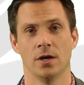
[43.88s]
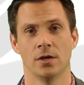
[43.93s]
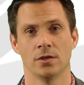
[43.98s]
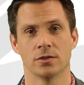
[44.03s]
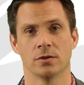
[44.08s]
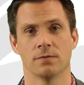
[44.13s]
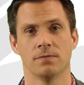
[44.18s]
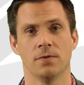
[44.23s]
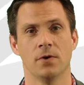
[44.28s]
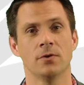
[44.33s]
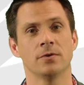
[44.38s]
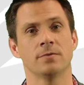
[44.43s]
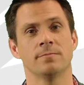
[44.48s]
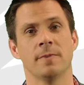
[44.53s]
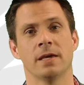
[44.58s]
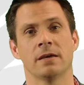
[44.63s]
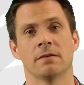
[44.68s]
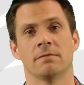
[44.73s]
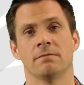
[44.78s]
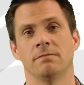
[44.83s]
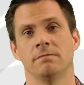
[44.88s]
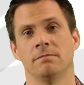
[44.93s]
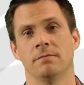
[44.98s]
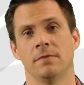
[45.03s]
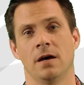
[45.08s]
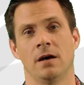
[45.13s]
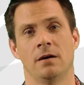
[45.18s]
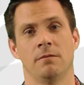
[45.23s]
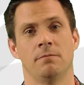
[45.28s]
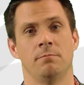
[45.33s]
So photos make
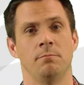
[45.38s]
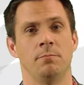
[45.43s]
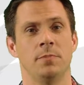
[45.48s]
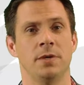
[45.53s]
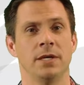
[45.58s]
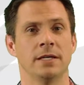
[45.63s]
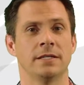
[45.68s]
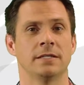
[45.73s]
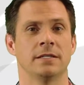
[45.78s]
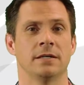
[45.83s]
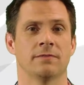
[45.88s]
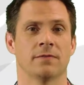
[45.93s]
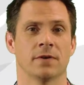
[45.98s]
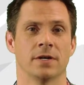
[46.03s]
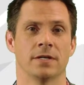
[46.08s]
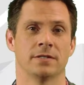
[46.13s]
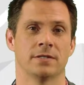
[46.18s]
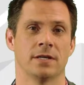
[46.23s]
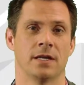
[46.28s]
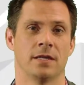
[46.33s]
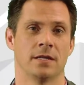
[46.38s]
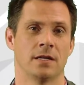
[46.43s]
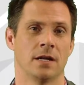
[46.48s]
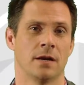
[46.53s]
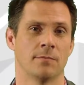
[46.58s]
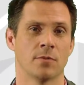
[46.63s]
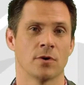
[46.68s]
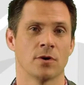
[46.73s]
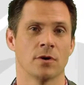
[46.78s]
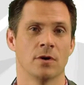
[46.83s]
a big difference in the
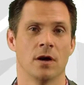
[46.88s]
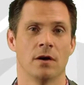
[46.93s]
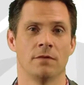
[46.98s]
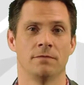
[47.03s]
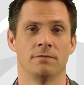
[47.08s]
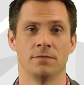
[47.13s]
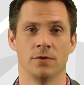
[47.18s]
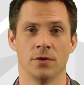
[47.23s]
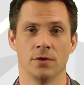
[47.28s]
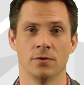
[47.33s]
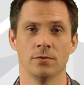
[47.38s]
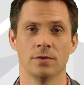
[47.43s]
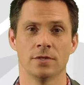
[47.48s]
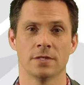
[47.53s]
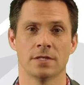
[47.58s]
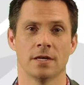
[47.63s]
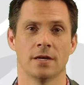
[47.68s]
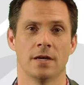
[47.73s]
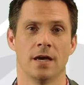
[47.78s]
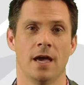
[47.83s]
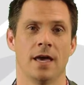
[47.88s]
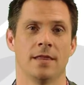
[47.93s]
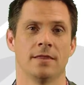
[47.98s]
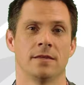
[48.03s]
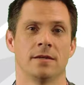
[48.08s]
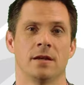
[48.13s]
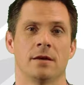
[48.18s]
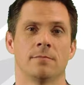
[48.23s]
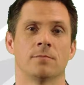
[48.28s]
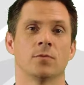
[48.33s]
number of views and
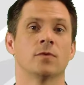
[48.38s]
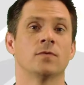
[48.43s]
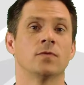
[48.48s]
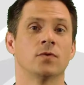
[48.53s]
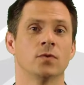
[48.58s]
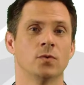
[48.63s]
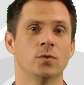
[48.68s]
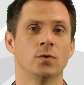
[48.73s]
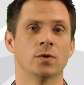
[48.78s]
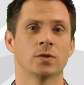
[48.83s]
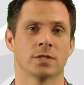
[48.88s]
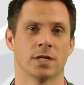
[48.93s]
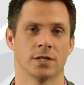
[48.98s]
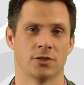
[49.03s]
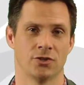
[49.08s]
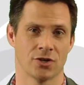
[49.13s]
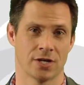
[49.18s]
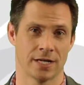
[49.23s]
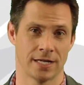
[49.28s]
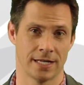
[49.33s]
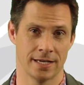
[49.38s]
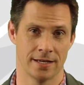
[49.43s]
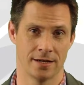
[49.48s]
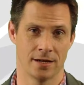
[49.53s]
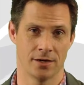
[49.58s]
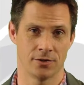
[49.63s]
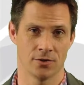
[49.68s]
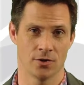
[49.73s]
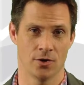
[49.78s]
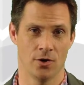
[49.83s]
the number of tours that you're going to get
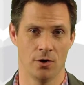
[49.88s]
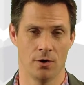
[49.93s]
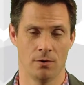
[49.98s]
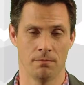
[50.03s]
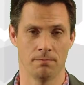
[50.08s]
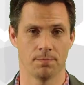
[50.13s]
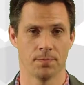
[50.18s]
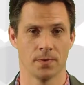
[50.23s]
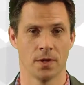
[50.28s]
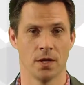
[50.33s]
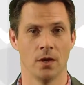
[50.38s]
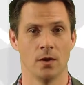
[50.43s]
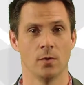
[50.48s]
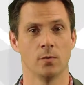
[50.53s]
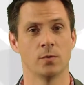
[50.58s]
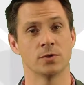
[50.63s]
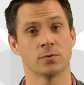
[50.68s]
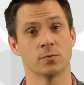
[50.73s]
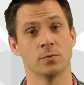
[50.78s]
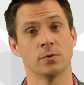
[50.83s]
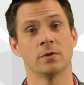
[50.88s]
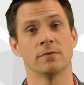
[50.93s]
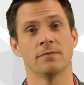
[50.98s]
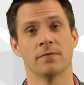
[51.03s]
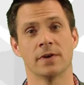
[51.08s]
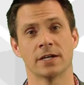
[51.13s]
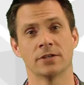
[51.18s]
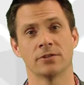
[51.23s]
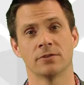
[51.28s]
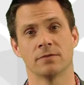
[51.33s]
on your home, which will
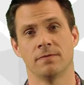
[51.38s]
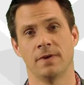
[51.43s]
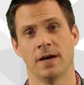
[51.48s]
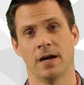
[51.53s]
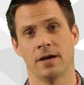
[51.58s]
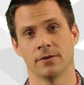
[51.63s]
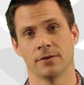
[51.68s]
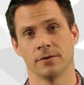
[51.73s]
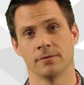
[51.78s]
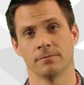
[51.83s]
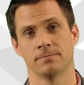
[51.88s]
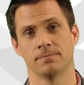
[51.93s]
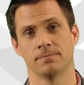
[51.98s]
affect your value.